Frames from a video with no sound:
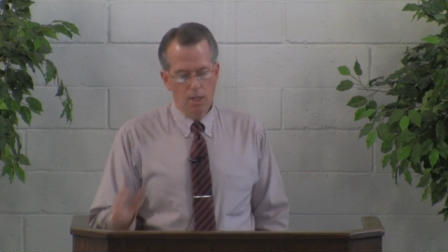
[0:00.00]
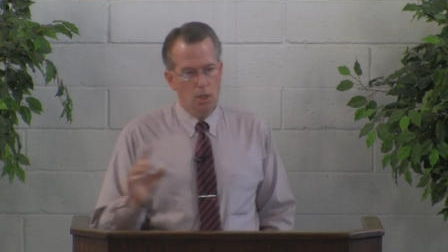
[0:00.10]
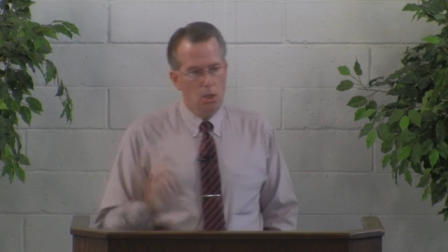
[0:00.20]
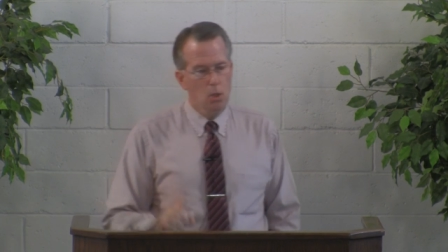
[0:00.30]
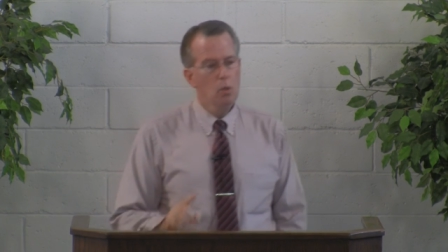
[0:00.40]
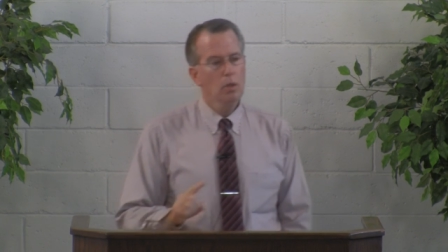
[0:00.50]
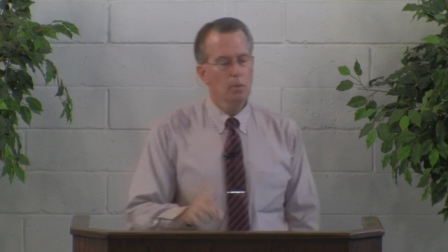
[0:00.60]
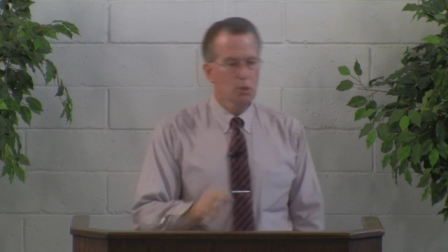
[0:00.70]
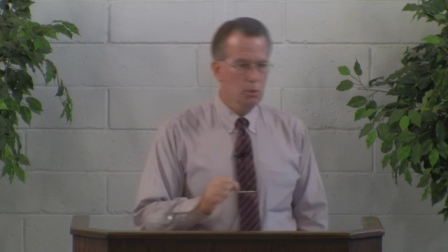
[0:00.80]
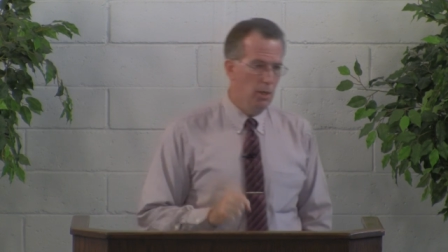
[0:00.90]
You are
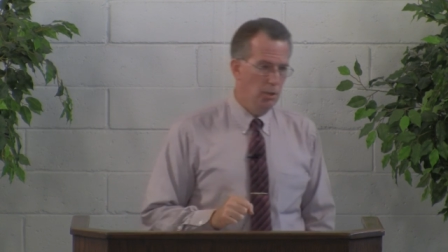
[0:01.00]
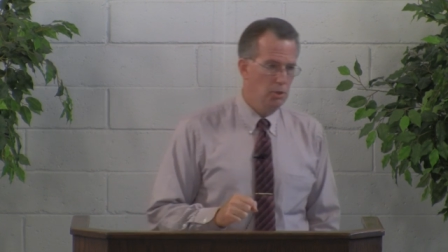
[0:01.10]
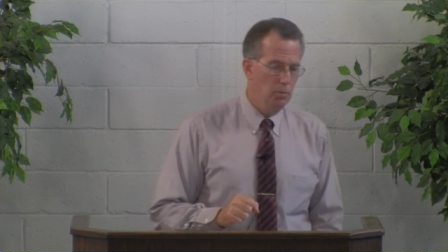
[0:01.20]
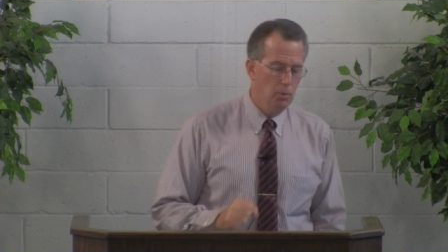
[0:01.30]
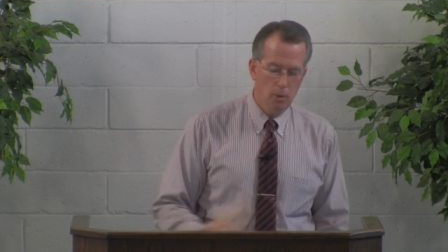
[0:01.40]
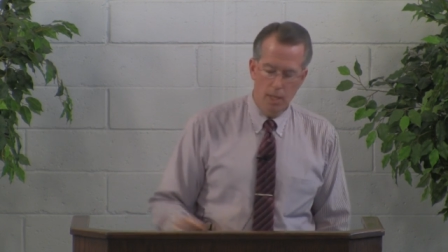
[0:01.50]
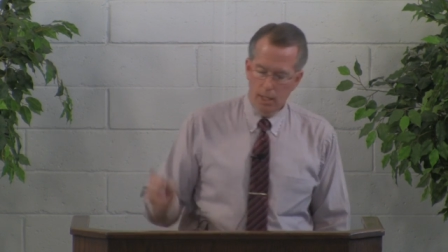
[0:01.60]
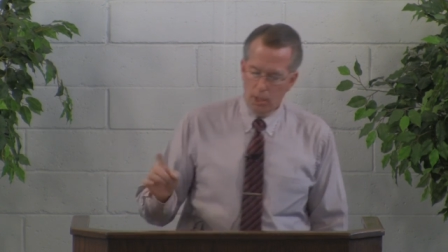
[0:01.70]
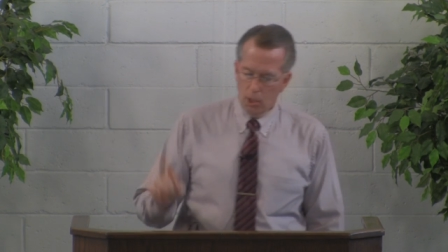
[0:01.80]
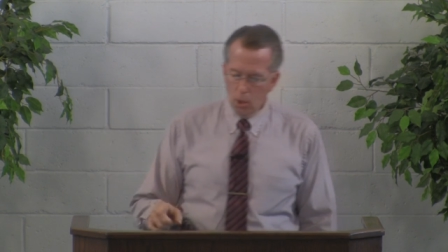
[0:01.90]
responsible.
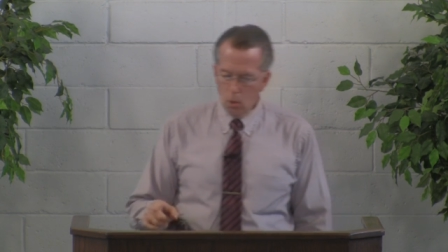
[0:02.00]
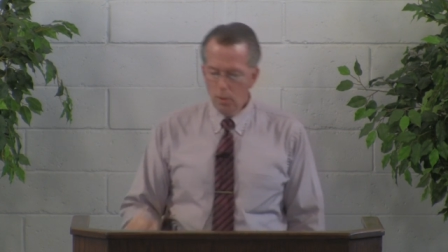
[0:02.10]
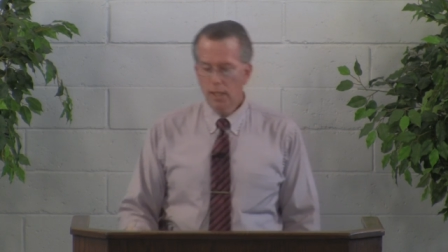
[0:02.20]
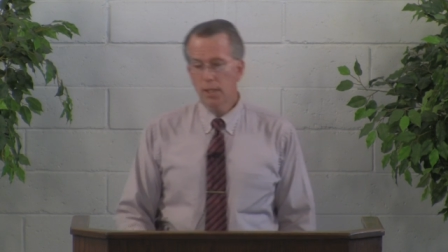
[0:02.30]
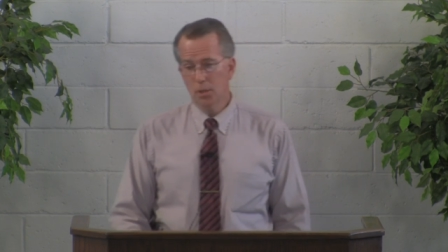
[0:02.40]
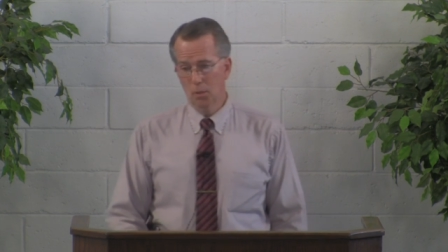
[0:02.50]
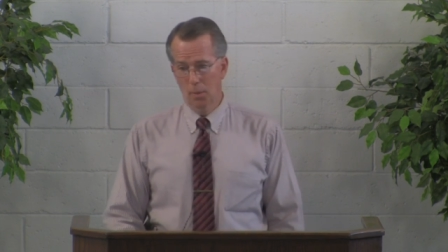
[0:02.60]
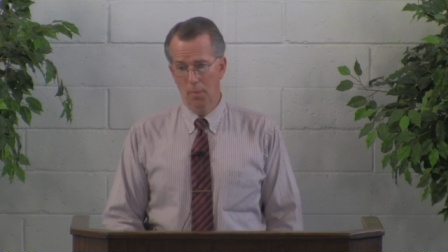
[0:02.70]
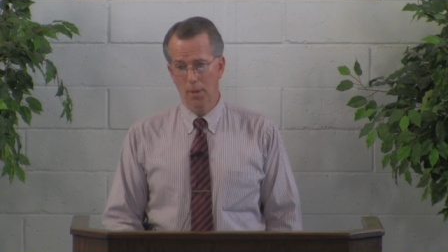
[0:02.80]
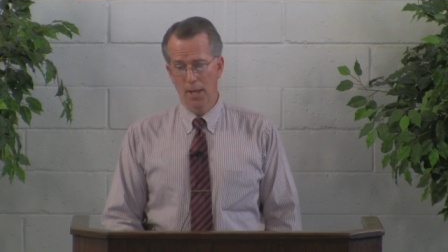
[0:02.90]
You need to
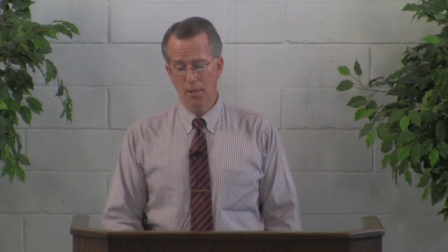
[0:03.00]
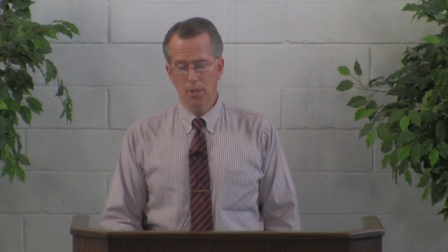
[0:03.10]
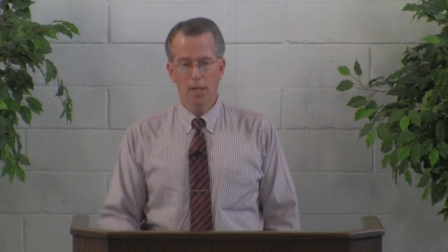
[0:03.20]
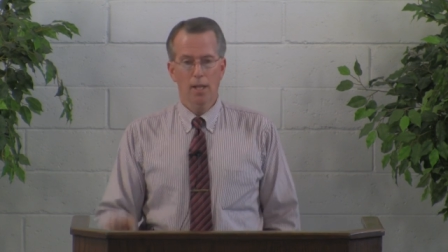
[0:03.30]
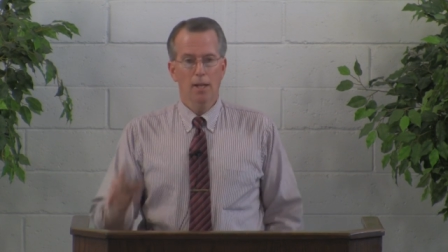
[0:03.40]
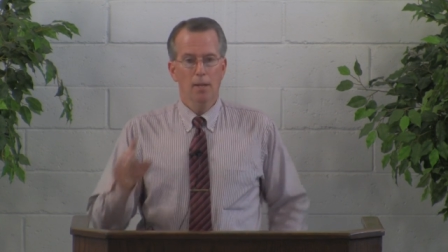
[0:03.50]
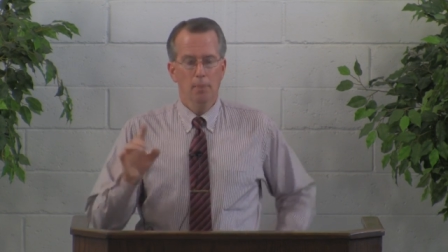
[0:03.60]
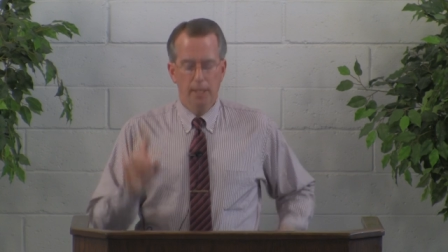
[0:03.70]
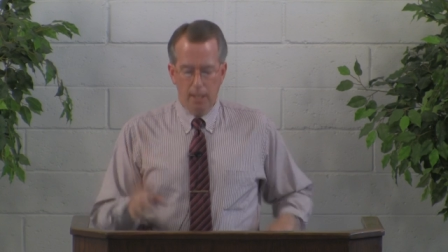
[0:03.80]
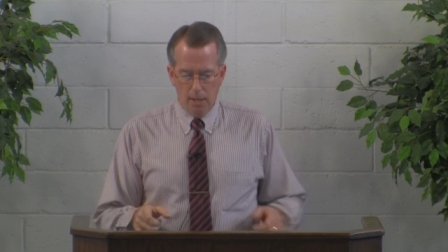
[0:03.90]
repent
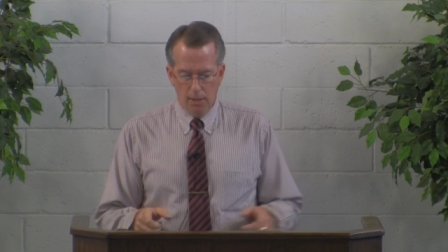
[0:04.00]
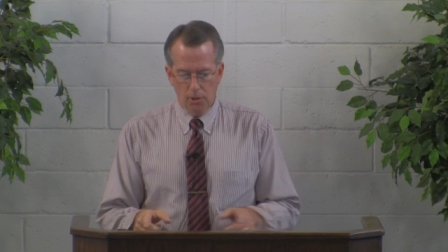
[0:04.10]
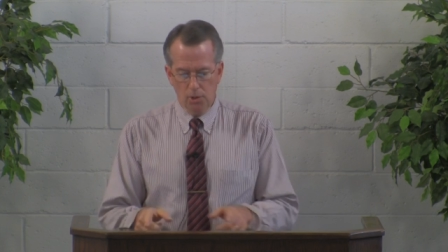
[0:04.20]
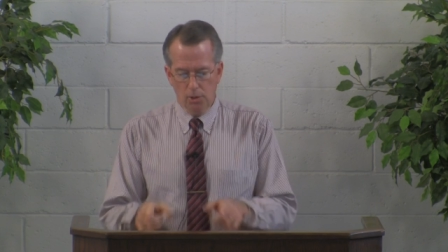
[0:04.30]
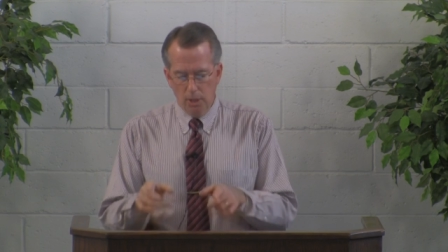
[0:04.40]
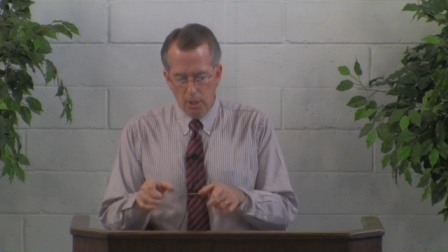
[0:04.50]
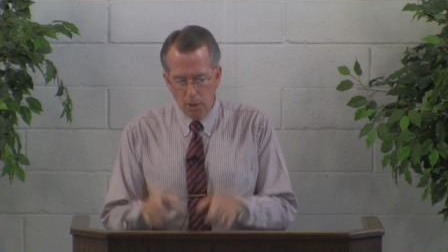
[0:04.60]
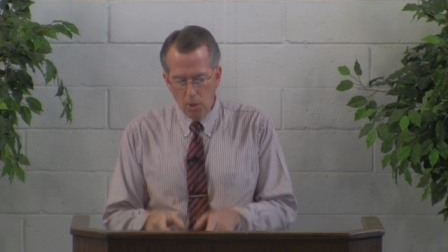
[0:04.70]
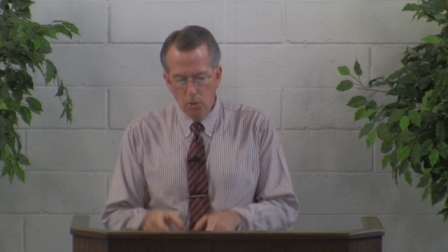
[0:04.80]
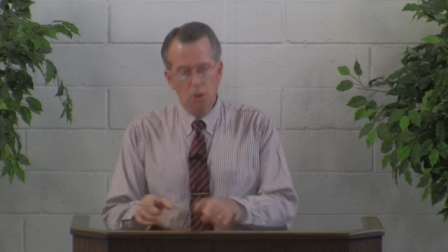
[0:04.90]
because
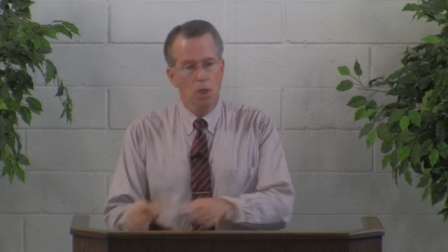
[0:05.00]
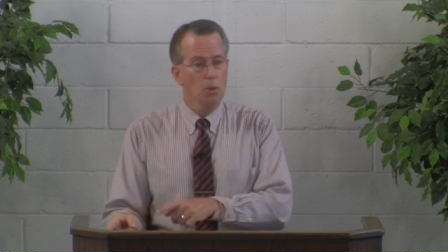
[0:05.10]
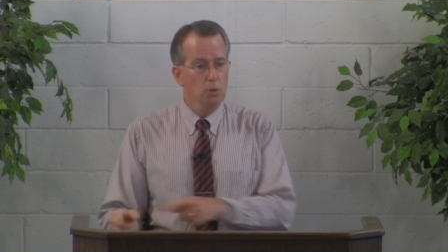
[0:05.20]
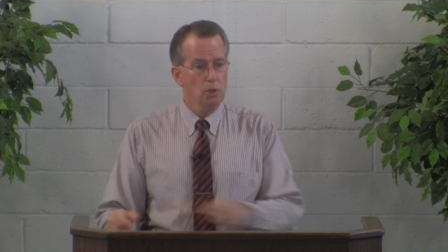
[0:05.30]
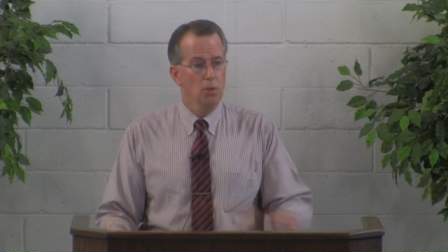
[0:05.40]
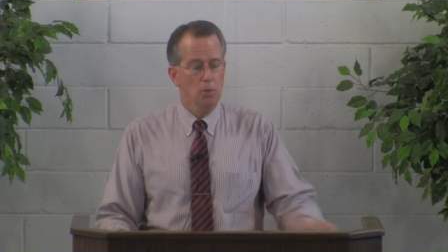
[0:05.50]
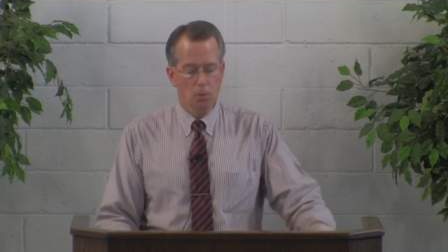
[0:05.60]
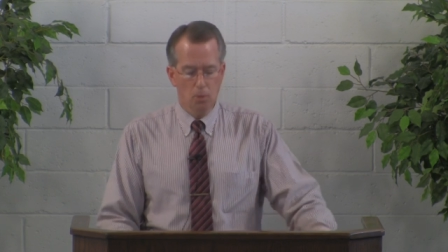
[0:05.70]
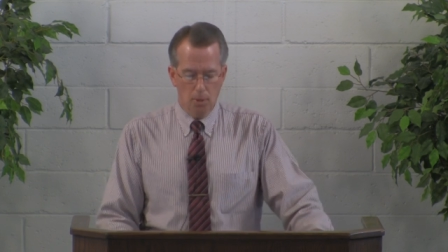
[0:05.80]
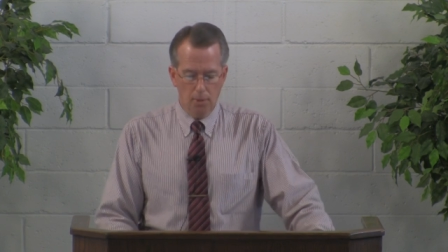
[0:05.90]
you chose to do
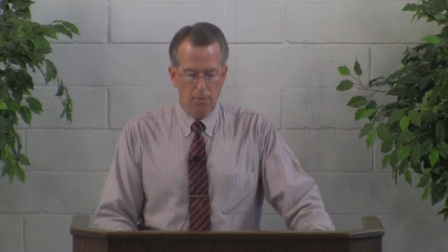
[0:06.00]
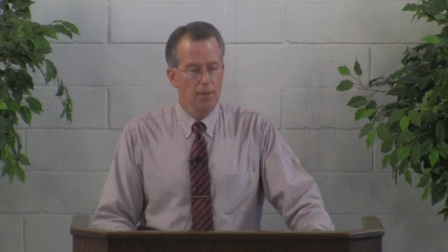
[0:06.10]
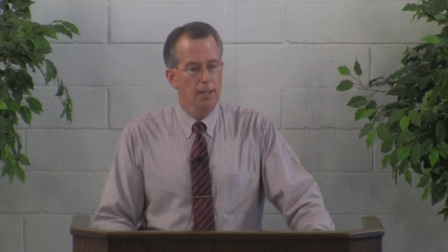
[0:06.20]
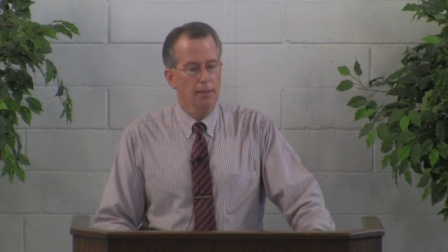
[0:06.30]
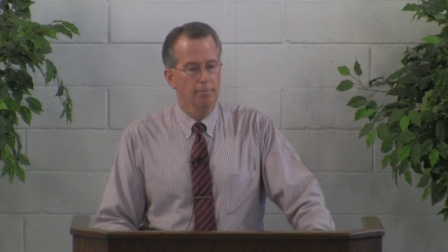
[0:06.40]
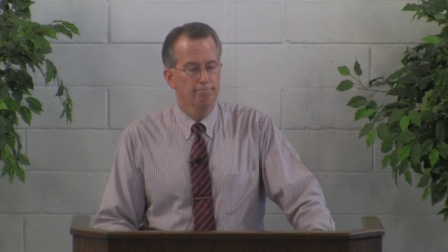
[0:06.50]
the wrong thing.